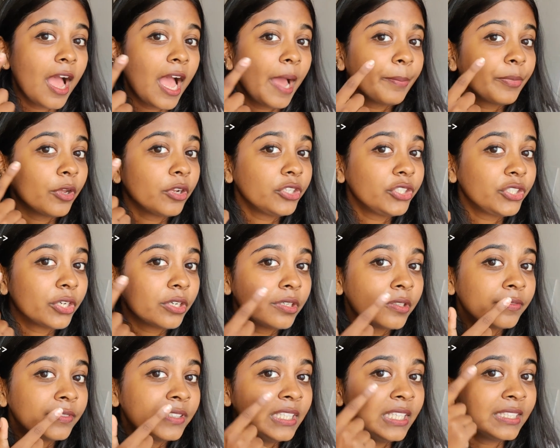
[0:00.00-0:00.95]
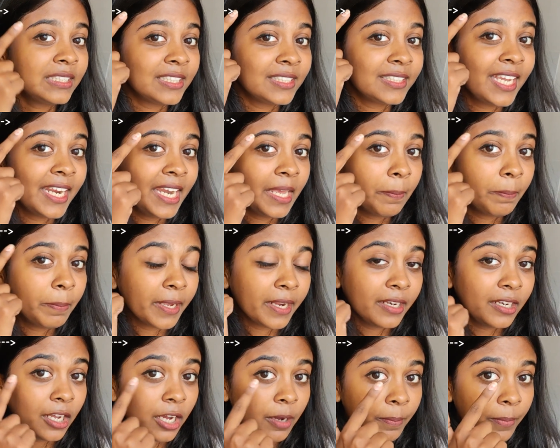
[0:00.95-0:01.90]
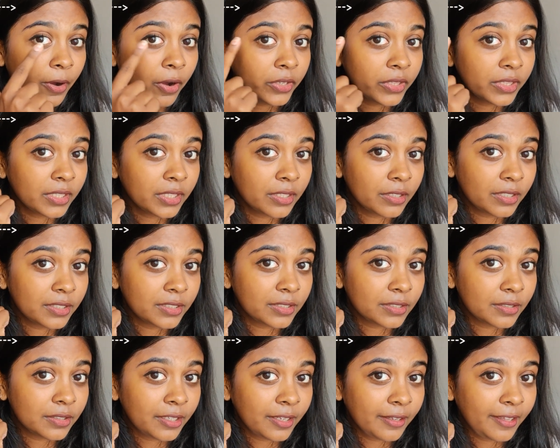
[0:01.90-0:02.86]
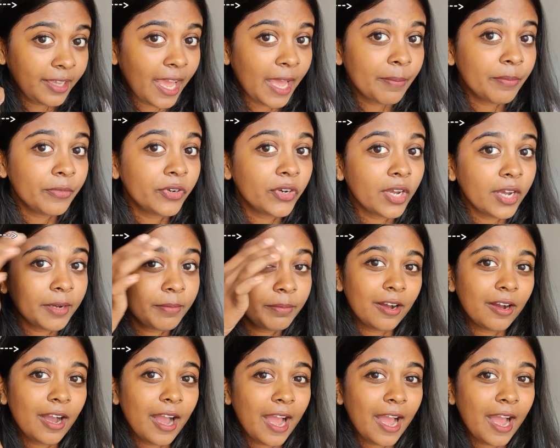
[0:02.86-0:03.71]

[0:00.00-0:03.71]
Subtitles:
I'm not sure if this is getting picked up on the camera.